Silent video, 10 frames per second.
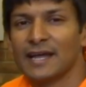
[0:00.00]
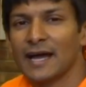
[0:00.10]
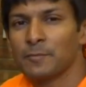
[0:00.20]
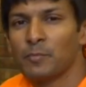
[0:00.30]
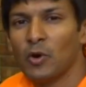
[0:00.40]

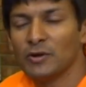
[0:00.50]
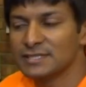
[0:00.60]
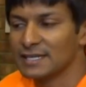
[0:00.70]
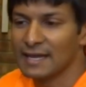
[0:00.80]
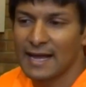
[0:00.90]
I
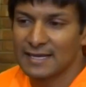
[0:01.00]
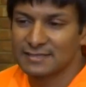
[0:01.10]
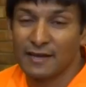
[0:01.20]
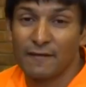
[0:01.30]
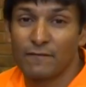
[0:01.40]
bought it as
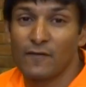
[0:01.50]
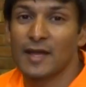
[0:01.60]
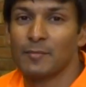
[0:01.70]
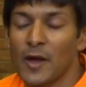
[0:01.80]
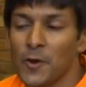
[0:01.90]
a
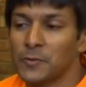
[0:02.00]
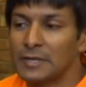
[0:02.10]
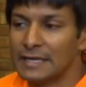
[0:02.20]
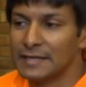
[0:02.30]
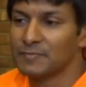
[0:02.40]
frame
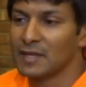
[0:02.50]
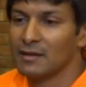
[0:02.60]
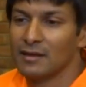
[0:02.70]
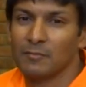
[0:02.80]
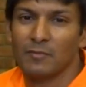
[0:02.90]
only
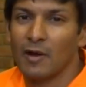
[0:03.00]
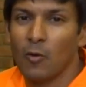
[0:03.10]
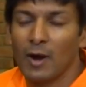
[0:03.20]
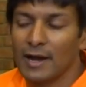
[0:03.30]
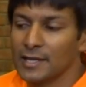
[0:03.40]
a
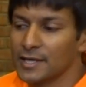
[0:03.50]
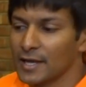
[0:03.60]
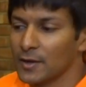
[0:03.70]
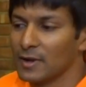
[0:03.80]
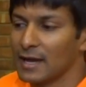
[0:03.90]
while
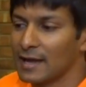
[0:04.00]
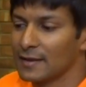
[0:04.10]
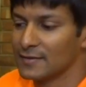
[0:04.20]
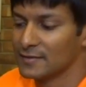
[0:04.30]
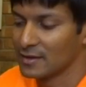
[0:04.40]
ago,
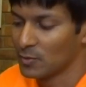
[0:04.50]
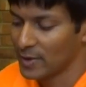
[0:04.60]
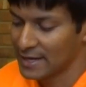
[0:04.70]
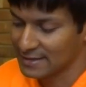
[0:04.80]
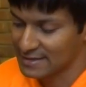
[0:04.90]
and
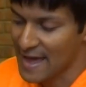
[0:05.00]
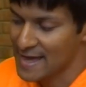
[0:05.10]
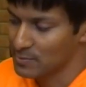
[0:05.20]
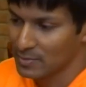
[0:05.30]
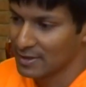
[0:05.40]
when it
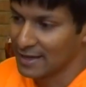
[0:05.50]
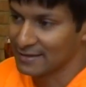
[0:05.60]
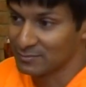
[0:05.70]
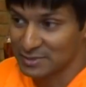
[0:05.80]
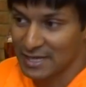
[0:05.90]
came
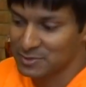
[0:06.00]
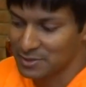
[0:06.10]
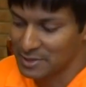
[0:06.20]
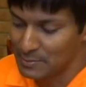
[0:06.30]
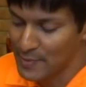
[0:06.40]
it was
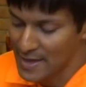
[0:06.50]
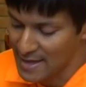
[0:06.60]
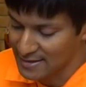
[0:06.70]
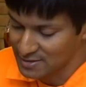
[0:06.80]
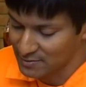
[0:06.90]
absolutely
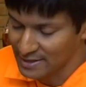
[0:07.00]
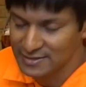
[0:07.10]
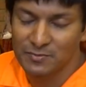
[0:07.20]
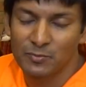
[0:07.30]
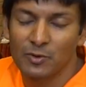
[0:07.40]
bare, so I had
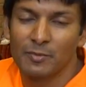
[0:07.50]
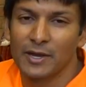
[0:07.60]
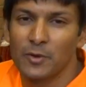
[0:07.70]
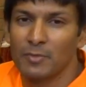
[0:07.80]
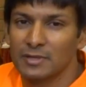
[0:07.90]
to put
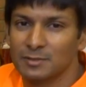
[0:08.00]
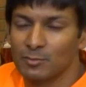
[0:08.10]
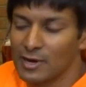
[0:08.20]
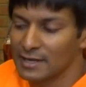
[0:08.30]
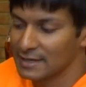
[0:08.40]
my own bottom
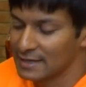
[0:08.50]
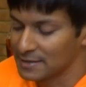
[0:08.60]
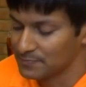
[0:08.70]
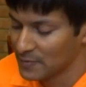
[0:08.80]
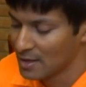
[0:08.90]
bracket in.